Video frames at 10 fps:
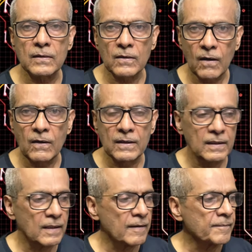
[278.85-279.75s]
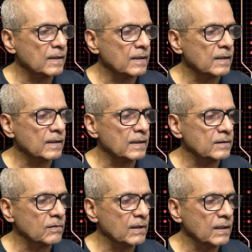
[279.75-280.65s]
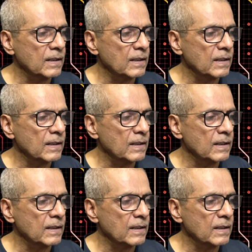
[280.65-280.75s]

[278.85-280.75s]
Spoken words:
colon, it will